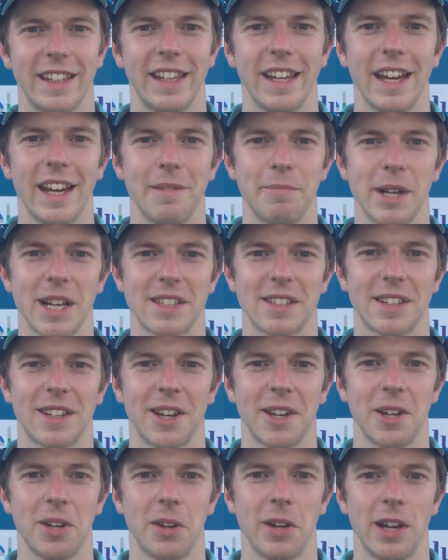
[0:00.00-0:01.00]
Yeah,
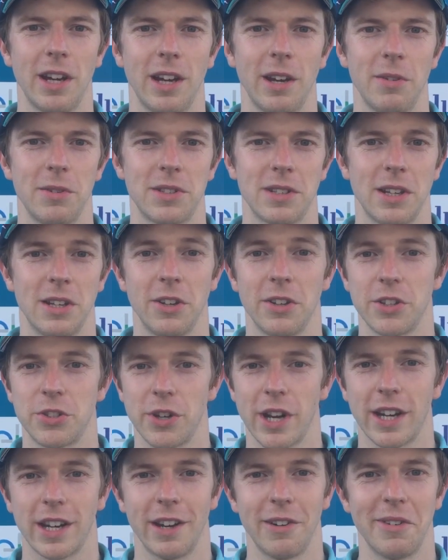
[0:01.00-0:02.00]
Mexico was another
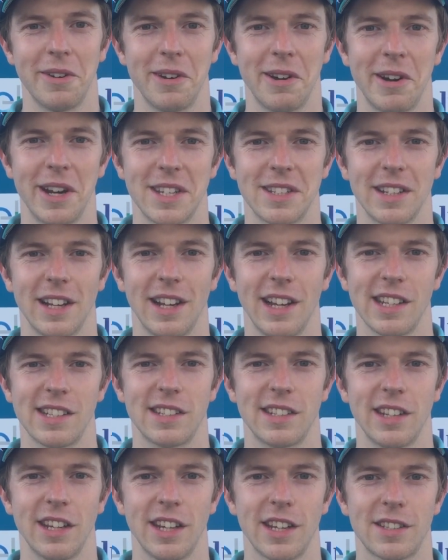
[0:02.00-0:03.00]
track I raced at
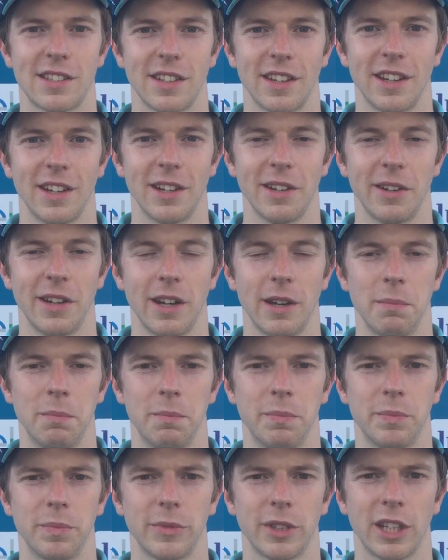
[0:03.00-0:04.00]
last year, so
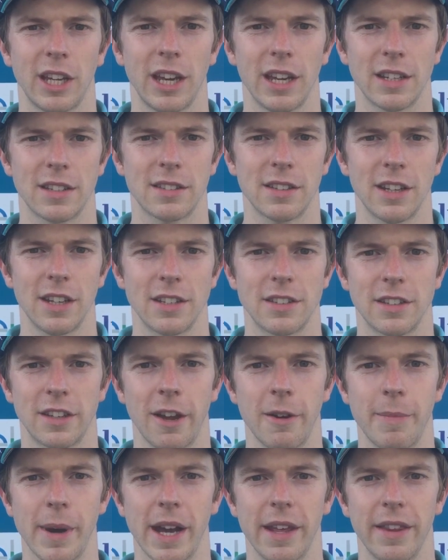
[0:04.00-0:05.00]
excited to
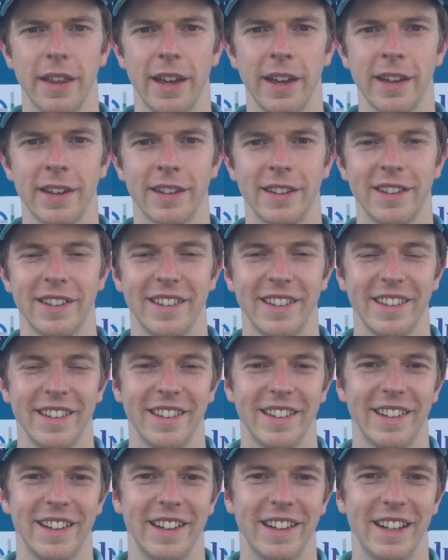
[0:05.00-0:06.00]
go back there.
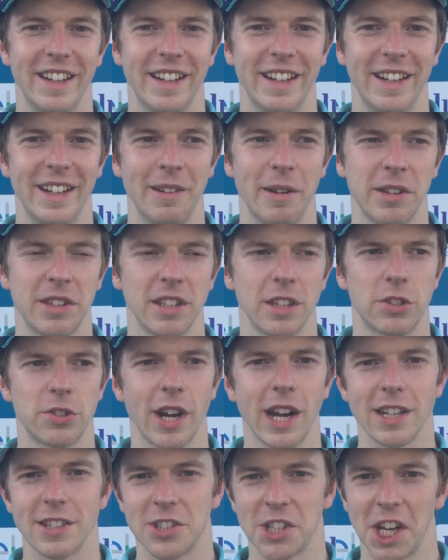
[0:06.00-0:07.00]
I think the
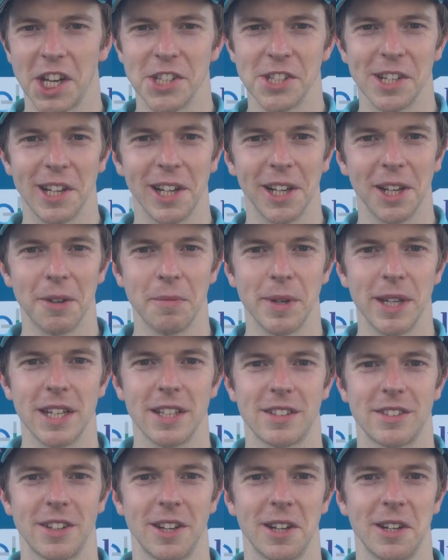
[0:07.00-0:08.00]
track's changing a little
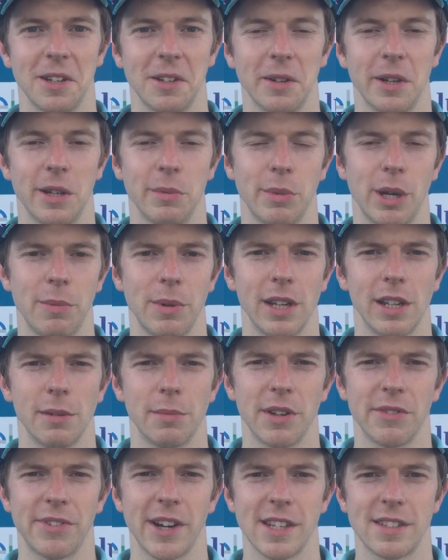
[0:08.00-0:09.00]
bit, so it might be a
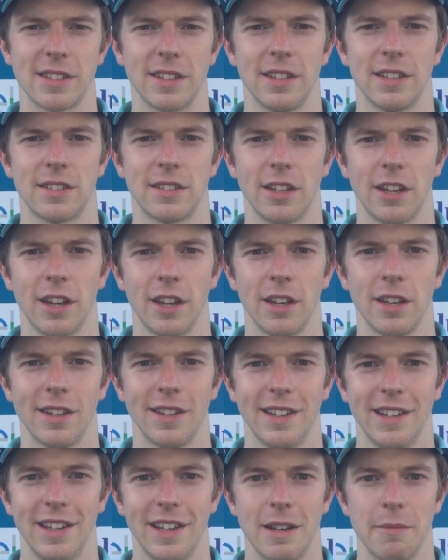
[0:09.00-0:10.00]
little bit faster this year,
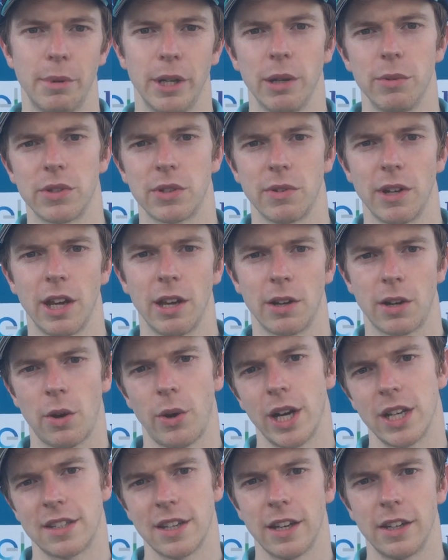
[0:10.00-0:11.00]
but it was
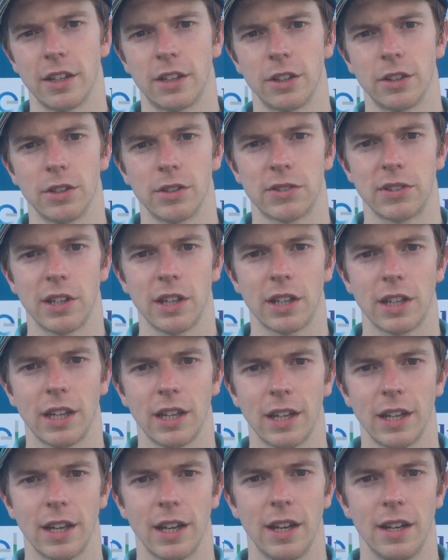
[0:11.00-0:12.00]
quite a technical
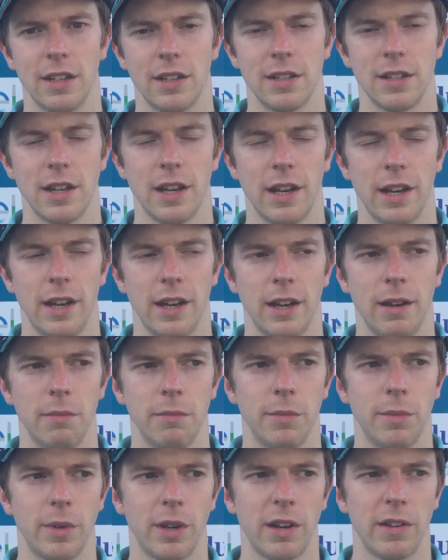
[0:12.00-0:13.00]
circuit, and
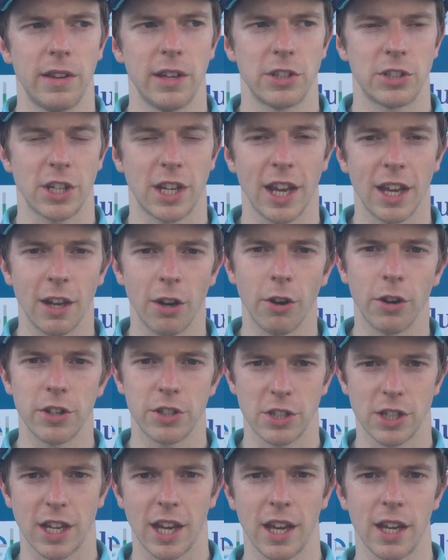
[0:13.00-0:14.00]
a lot of
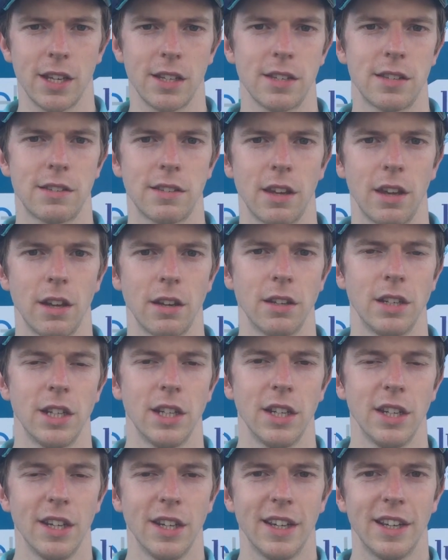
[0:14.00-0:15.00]
chicanes, so
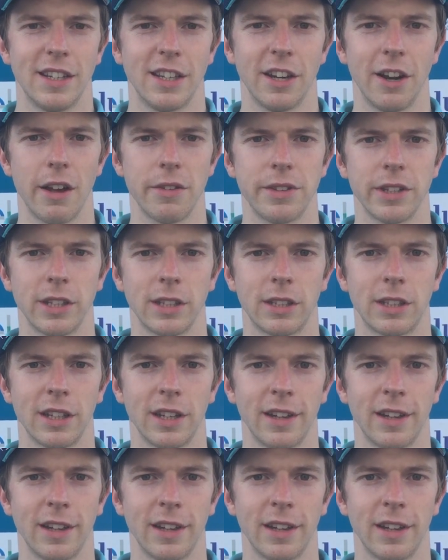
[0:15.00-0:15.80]
I think